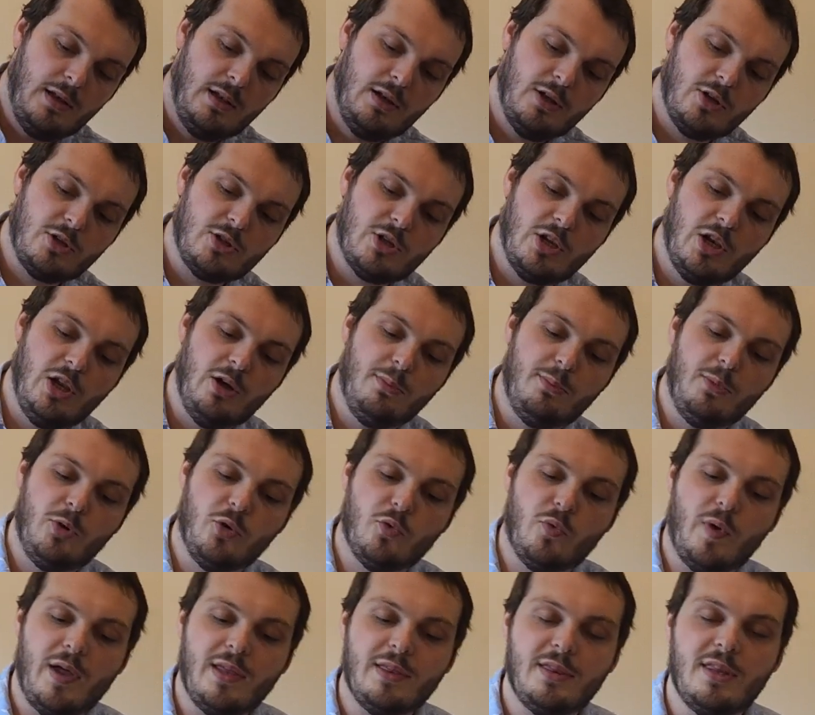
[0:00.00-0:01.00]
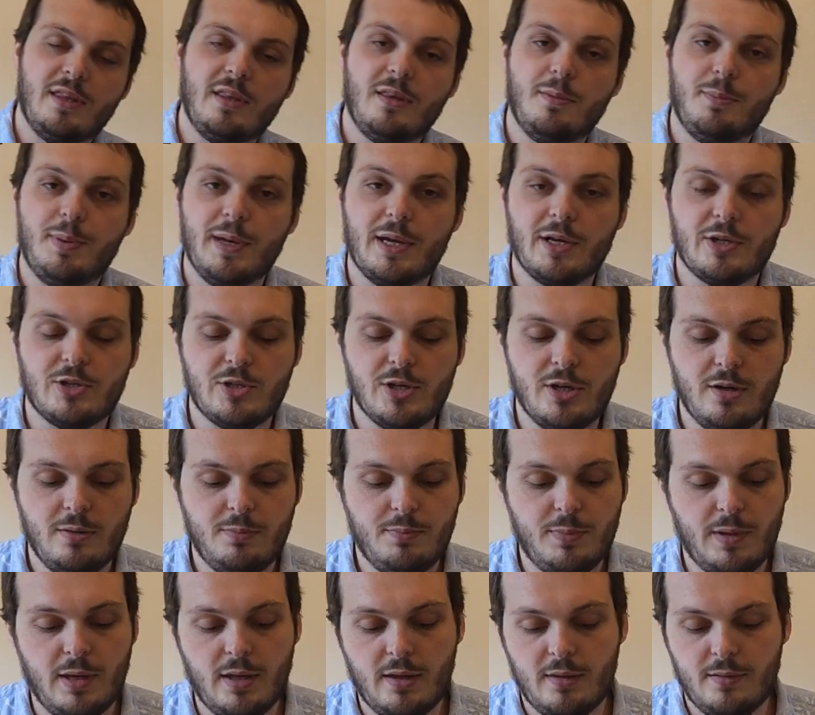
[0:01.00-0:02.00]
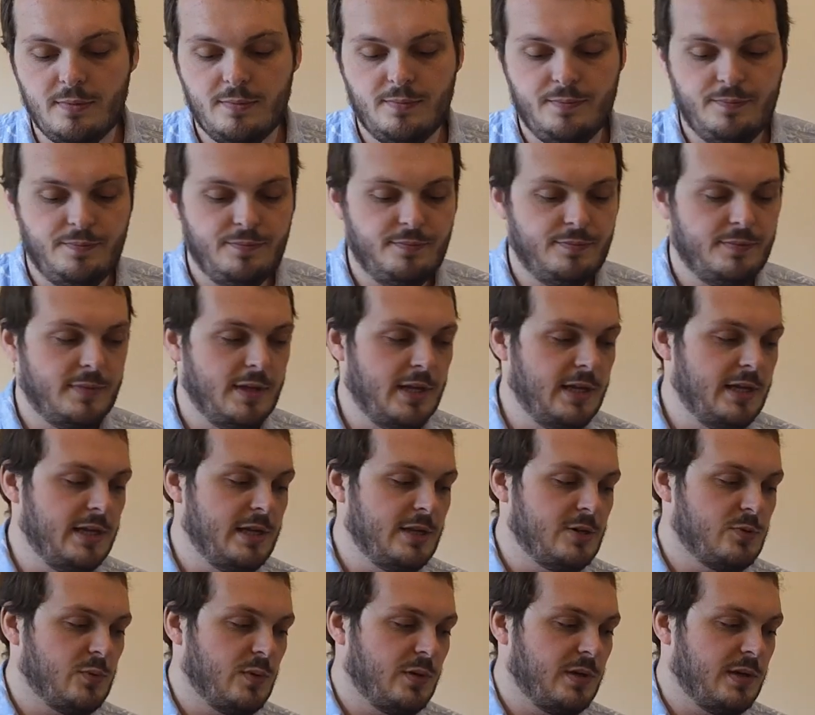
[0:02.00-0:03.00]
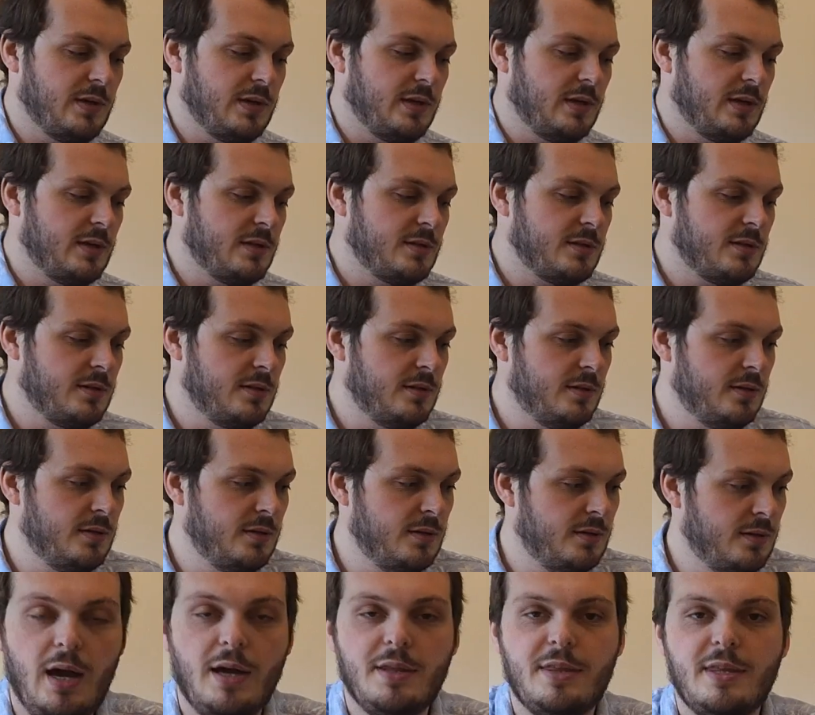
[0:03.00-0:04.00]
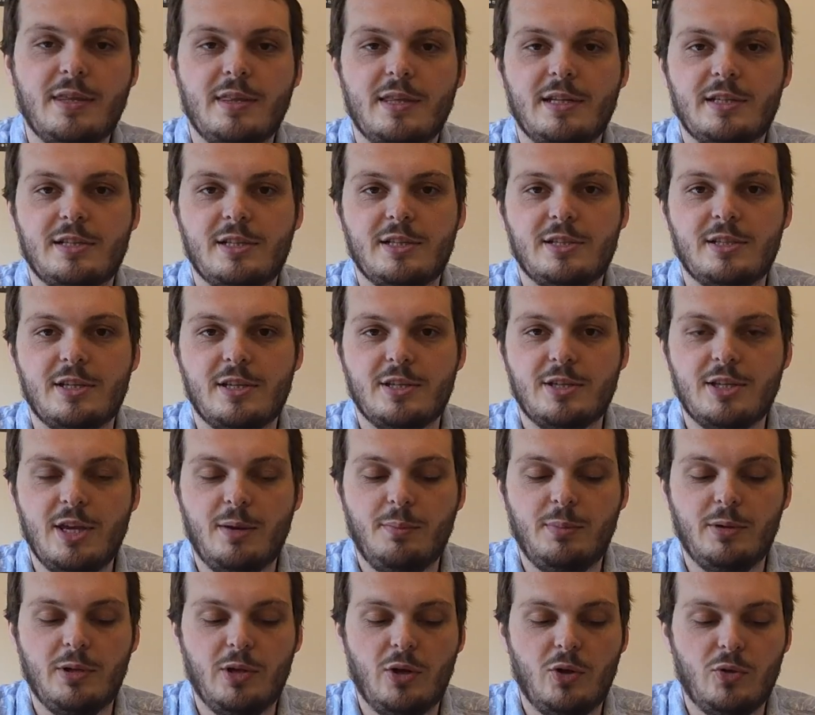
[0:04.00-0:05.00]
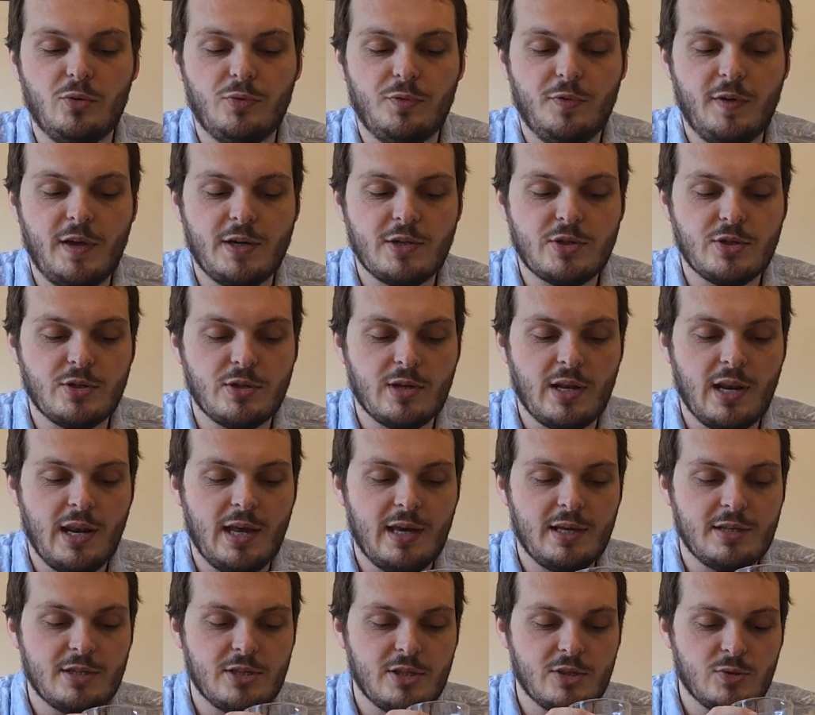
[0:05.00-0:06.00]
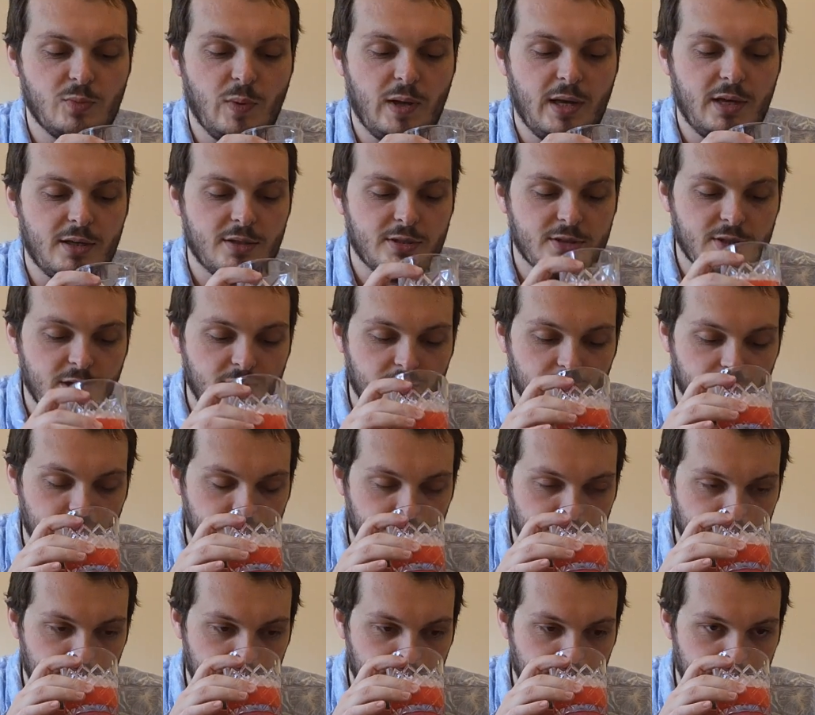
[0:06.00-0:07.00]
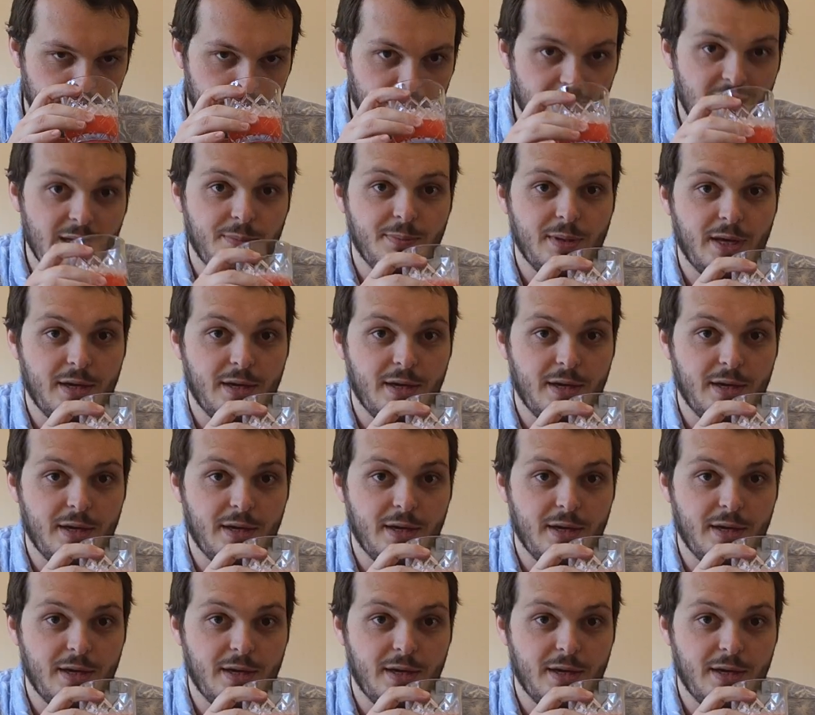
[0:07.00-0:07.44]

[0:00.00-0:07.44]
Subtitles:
Looks a lot more red than the picture, but it is what it is. I think this is a double old-fashioned glass as well, so keep